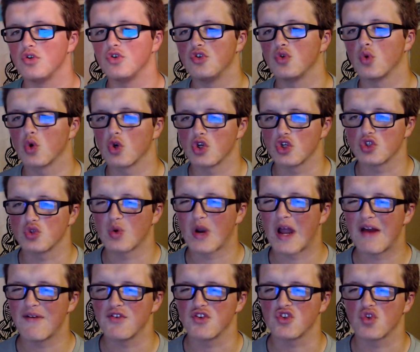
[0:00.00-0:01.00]
Jordan
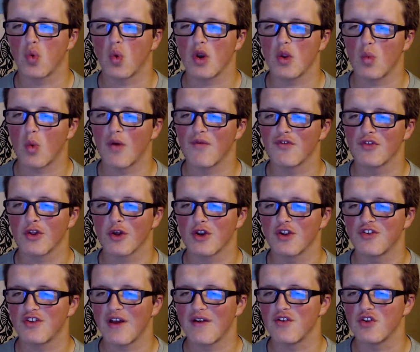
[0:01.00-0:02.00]
Travis 21 for
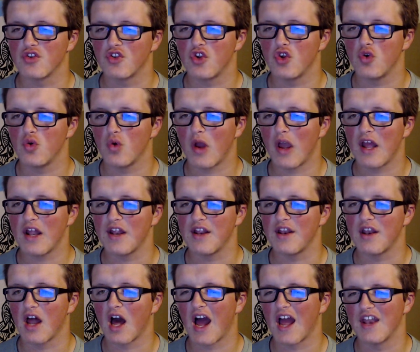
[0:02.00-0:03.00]
37,
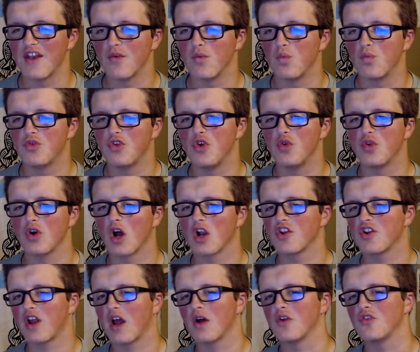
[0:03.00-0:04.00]
289, 2
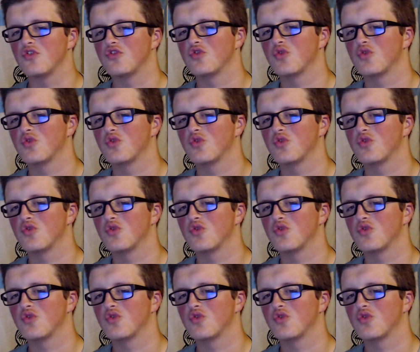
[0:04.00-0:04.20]
touchdowns.